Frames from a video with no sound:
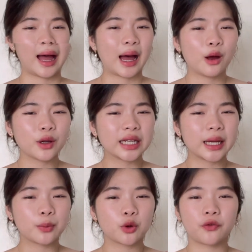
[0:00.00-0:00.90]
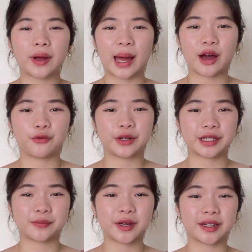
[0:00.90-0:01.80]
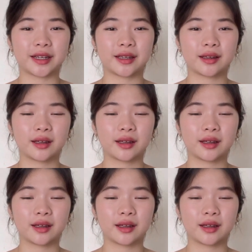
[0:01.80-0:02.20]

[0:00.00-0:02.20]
How can I prove I have this money?